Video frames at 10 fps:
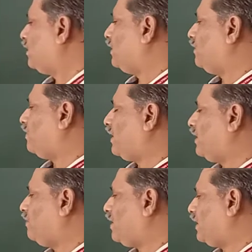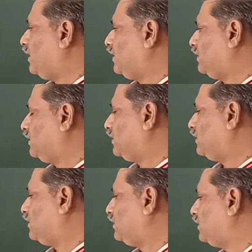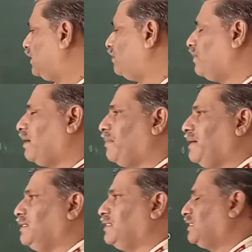divided by sigma minus